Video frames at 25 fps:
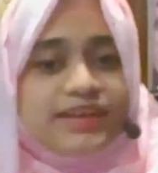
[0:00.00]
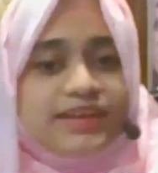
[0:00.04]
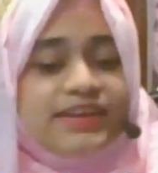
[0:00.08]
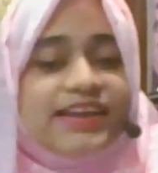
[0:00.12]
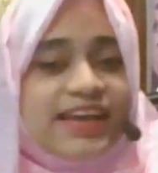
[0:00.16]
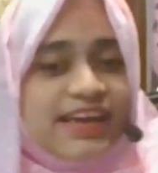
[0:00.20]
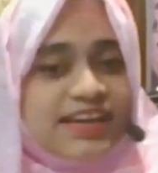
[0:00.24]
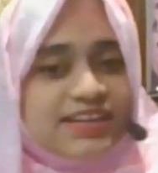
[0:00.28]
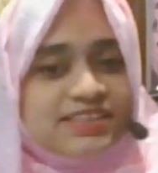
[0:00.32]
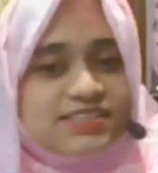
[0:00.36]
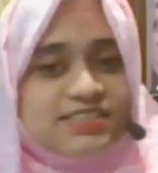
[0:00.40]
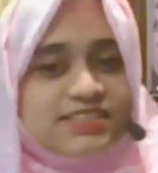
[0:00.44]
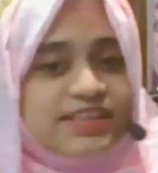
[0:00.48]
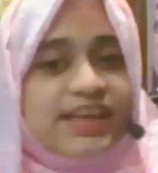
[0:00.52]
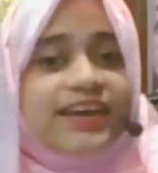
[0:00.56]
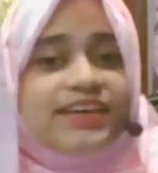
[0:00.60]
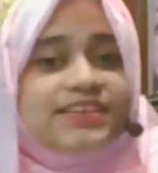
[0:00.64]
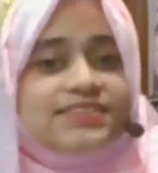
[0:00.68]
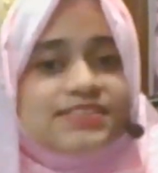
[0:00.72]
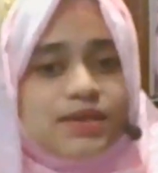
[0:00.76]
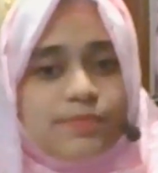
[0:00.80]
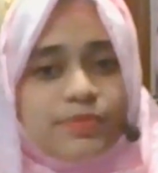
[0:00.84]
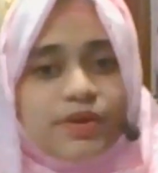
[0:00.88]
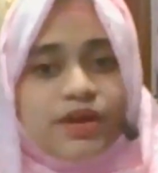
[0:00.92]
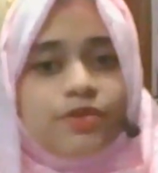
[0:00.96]
Next, the
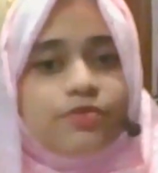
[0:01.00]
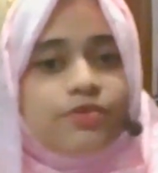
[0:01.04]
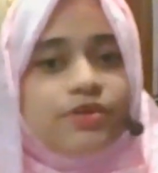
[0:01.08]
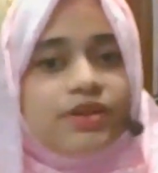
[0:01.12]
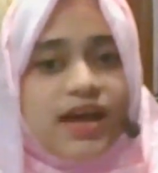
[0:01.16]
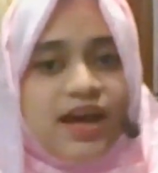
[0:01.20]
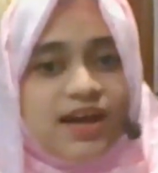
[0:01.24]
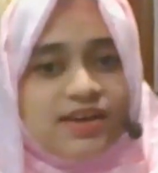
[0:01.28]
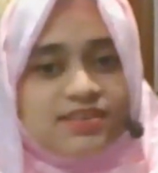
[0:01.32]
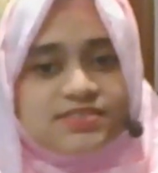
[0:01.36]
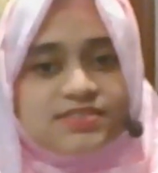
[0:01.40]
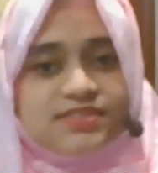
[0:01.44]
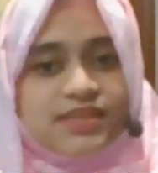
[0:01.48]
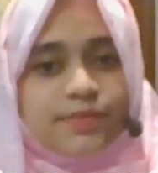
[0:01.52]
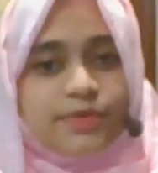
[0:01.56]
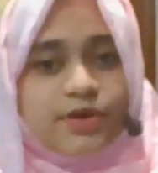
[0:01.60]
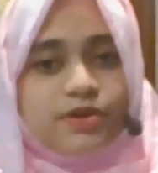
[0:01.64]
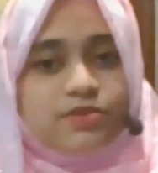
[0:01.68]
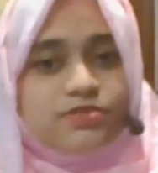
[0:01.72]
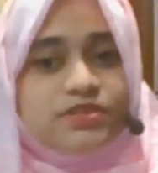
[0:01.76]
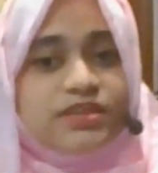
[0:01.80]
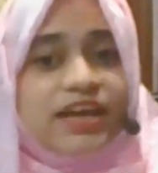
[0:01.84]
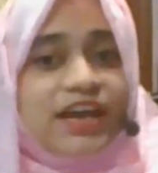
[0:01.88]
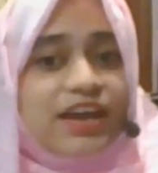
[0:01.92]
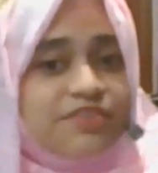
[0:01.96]
examiner will ask
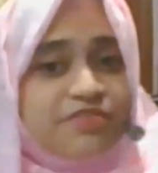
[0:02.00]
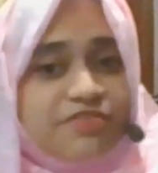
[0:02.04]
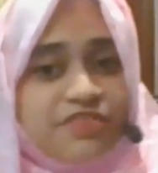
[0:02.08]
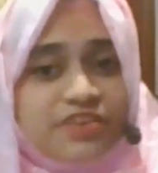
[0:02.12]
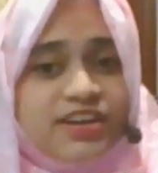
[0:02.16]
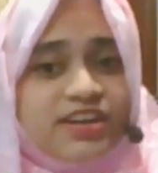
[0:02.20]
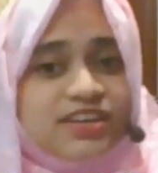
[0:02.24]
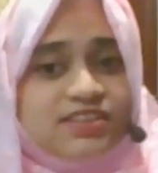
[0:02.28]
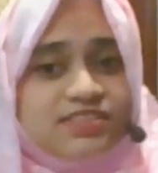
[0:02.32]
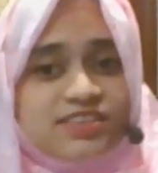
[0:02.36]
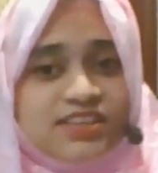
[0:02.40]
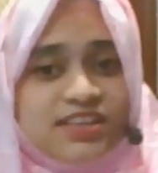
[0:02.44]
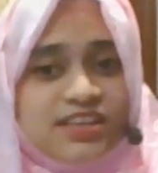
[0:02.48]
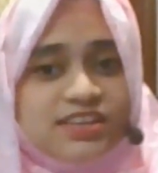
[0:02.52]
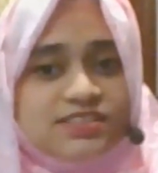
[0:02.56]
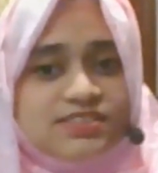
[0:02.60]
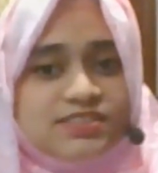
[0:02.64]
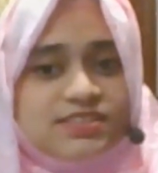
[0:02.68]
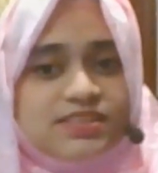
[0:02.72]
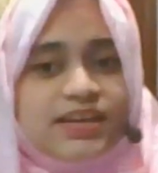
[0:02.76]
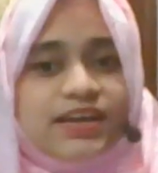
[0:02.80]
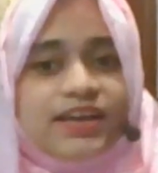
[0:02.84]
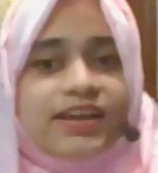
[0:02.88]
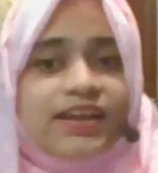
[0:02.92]
about everyday things,